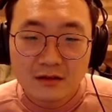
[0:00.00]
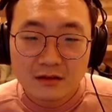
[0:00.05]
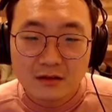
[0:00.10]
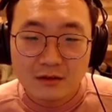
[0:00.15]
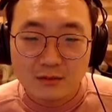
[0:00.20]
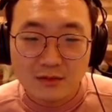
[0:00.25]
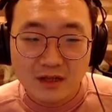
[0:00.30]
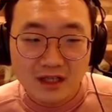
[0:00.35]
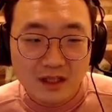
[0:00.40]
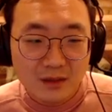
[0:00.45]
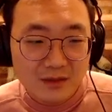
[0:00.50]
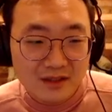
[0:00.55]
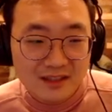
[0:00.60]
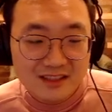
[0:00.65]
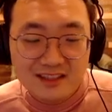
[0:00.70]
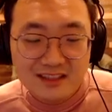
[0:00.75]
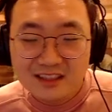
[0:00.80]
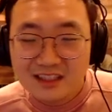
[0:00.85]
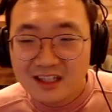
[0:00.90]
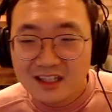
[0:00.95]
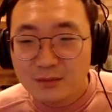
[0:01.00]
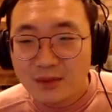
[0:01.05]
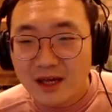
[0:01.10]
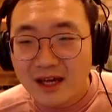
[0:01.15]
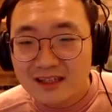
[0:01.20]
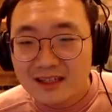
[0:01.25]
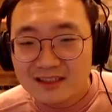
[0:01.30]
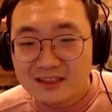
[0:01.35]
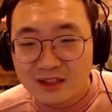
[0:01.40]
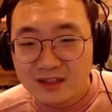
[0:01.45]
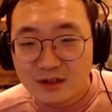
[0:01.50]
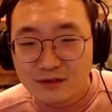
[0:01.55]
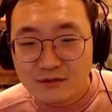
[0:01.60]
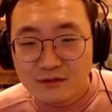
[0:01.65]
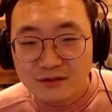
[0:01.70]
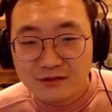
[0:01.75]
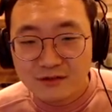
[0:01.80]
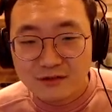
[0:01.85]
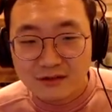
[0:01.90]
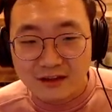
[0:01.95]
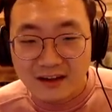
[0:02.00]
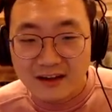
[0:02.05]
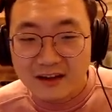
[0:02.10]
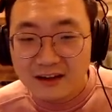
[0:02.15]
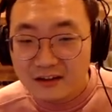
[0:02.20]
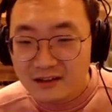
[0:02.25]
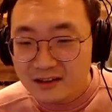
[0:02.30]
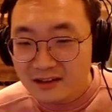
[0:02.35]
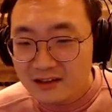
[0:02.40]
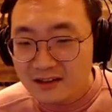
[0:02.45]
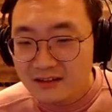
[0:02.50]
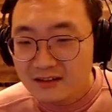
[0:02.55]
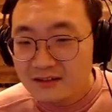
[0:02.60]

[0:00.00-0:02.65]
Maybe he's gonna get passed over for Larry,